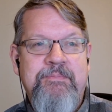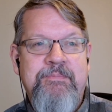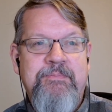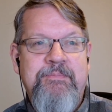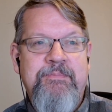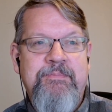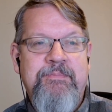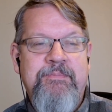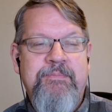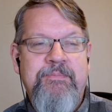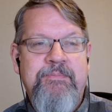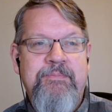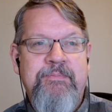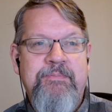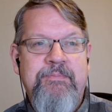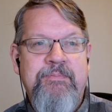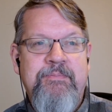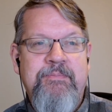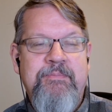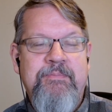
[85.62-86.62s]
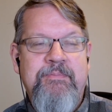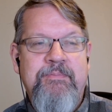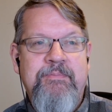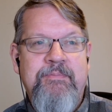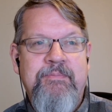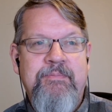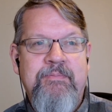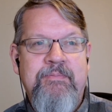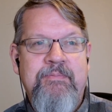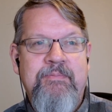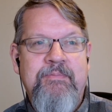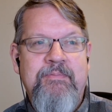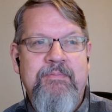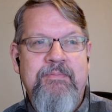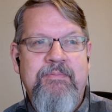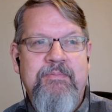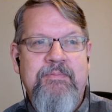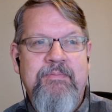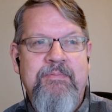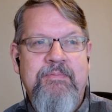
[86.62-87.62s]

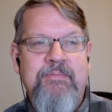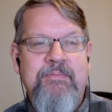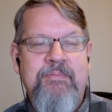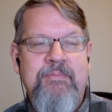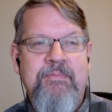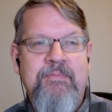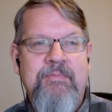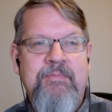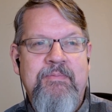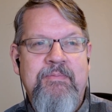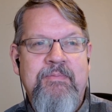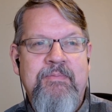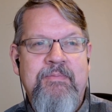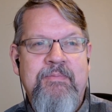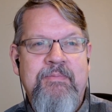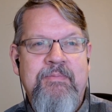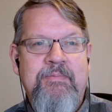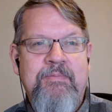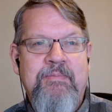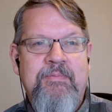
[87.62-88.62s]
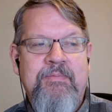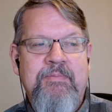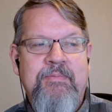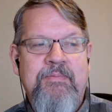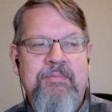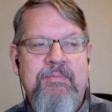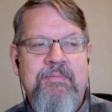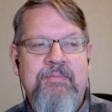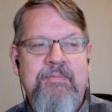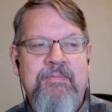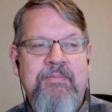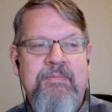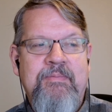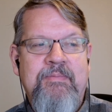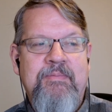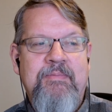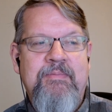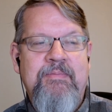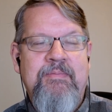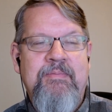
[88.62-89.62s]

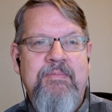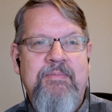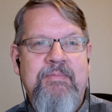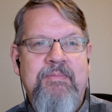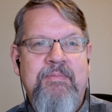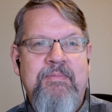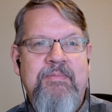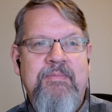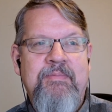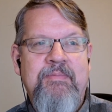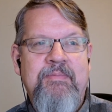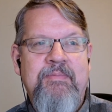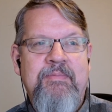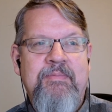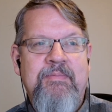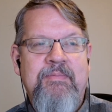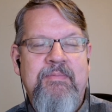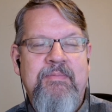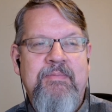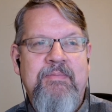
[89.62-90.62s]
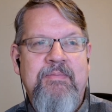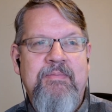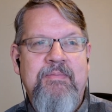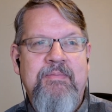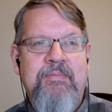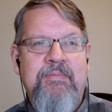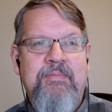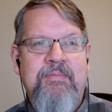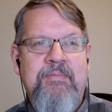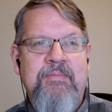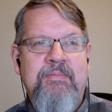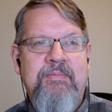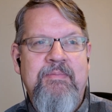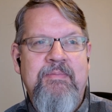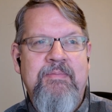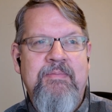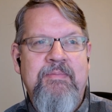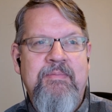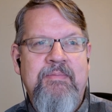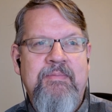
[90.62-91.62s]

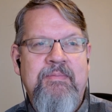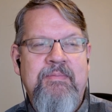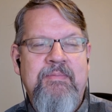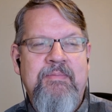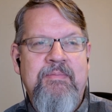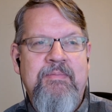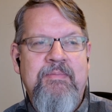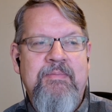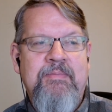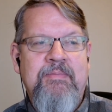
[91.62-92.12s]
This person isn't speaking.